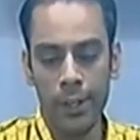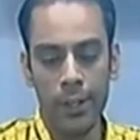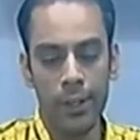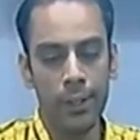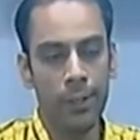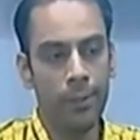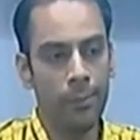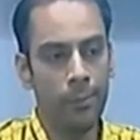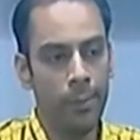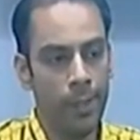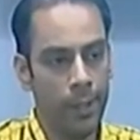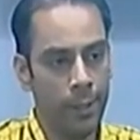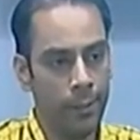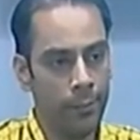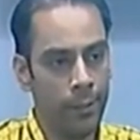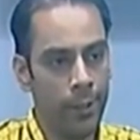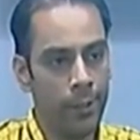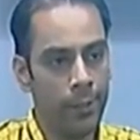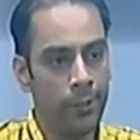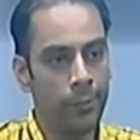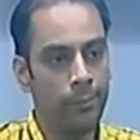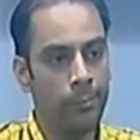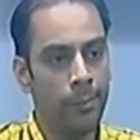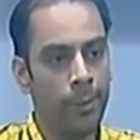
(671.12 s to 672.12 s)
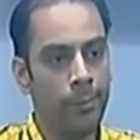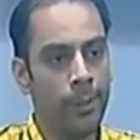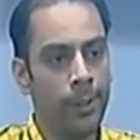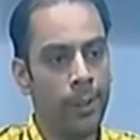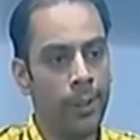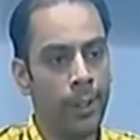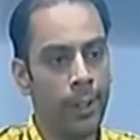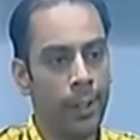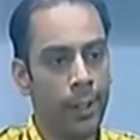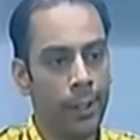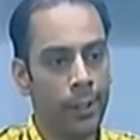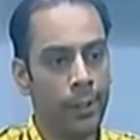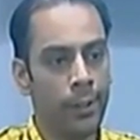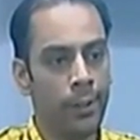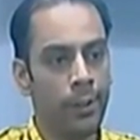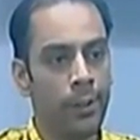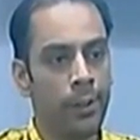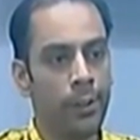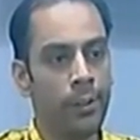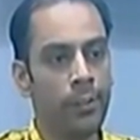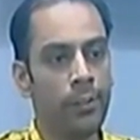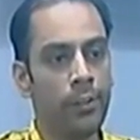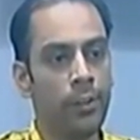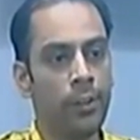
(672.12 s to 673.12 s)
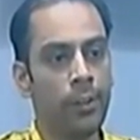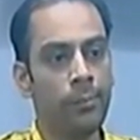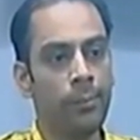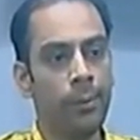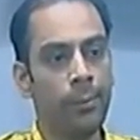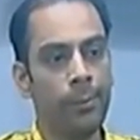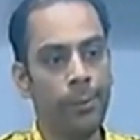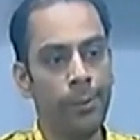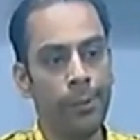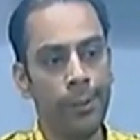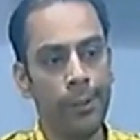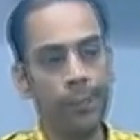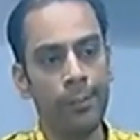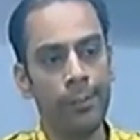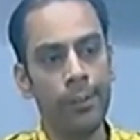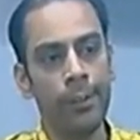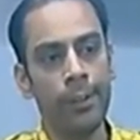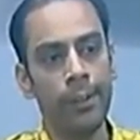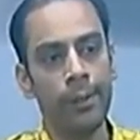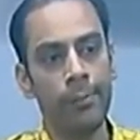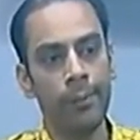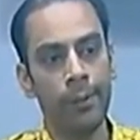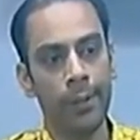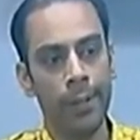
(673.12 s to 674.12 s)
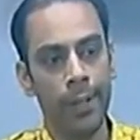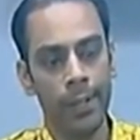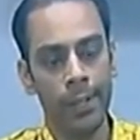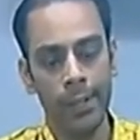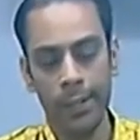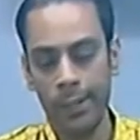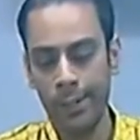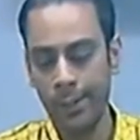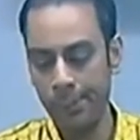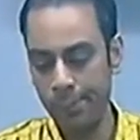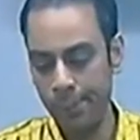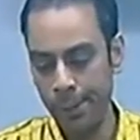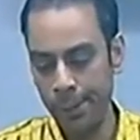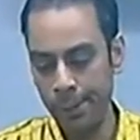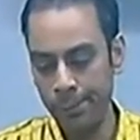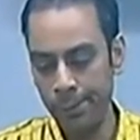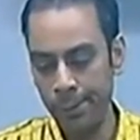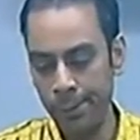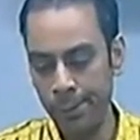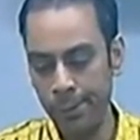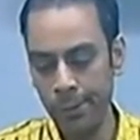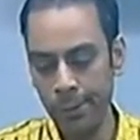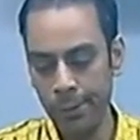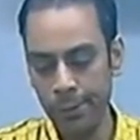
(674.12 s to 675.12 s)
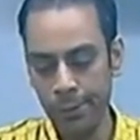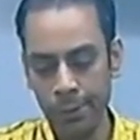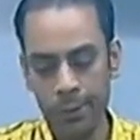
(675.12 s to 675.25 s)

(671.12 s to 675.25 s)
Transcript: domain wise, maybe electronics or maybe civil or mechanical department wise,